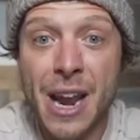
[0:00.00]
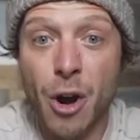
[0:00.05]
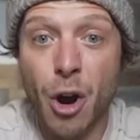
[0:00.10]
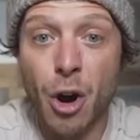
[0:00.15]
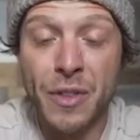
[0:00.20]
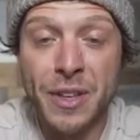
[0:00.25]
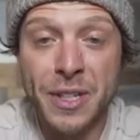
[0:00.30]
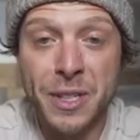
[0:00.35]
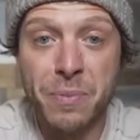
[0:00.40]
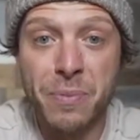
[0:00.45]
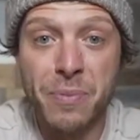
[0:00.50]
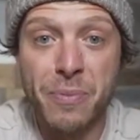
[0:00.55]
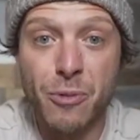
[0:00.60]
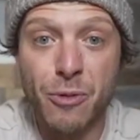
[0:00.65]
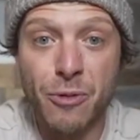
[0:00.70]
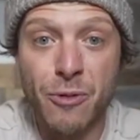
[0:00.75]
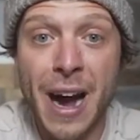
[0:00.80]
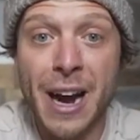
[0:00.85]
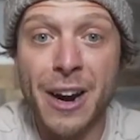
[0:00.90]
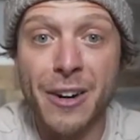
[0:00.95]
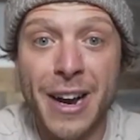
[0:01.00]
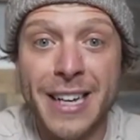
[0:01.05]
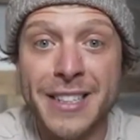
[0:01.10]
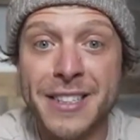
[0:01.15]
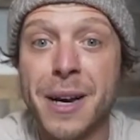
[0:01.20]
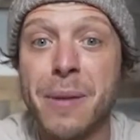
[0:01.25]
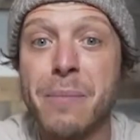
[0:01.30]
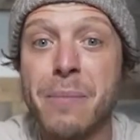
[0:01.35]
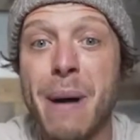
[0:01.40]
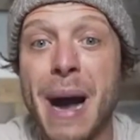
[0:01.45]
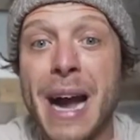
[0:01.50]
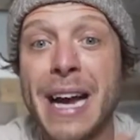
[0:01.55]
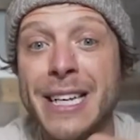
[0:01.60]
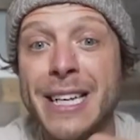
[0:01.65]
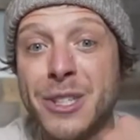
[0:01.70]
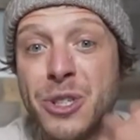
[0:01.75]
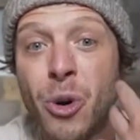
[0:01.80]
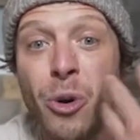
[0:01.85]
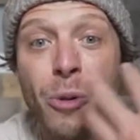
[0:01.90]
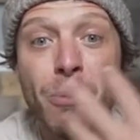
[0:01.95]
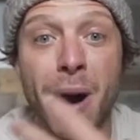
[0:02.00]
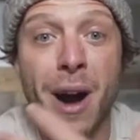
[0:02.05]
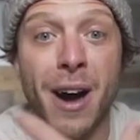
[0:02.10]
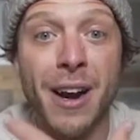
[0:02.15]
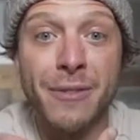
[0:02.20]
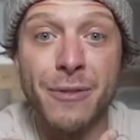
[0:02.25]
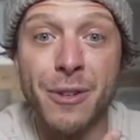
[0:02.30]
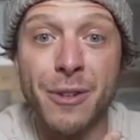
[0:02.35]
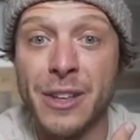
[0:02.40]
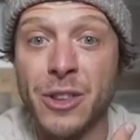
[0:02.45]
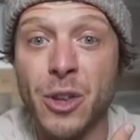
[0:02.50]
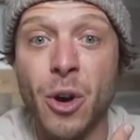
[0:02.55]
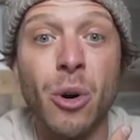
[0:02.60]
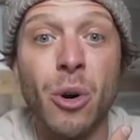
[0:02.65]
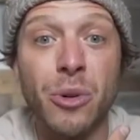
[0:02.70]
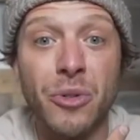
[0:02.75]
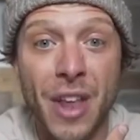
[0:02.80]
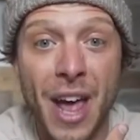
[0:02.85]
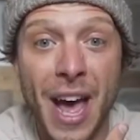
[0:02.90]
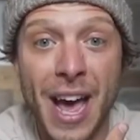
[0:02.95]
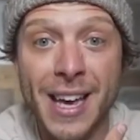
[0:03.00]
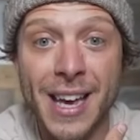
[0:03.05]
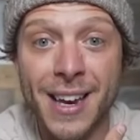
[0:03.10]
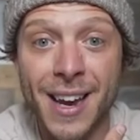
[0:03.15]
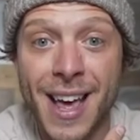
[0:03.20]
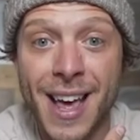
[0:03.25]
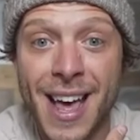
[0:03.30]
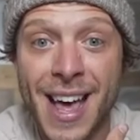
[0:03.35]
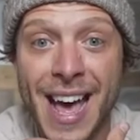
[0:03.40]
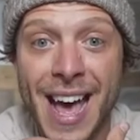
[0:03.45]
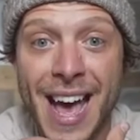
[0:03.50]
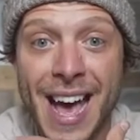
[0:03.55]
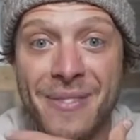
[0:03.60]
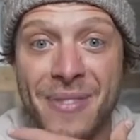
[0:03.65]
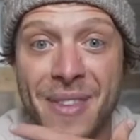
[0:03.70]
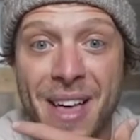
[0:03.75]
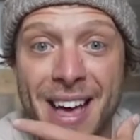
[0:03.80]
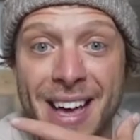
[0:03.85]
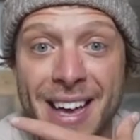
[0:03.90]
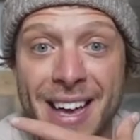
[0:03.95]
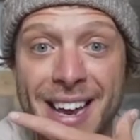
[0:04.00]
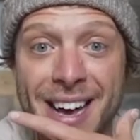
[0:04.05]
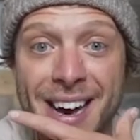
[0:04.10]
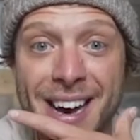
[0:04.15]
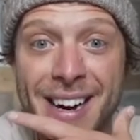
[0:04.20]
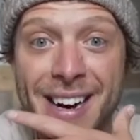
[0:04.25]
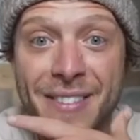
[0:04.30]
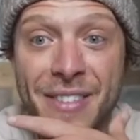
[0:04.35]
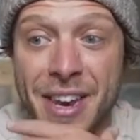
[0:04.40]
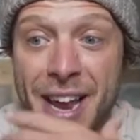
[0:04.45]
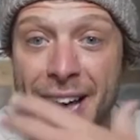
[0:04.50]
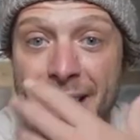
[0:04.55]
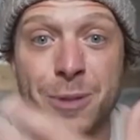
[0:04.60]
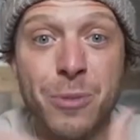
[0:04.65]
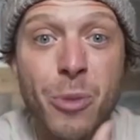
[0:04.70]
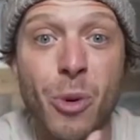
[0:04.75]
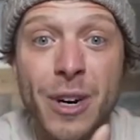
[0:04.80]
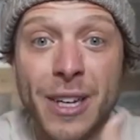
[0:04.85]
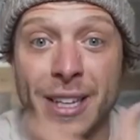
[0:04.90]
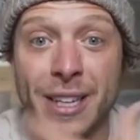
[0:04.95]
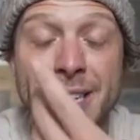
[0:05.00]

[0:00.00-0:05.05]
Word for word: and all these fire ants come bite his whole body for like the whole night and then uh the next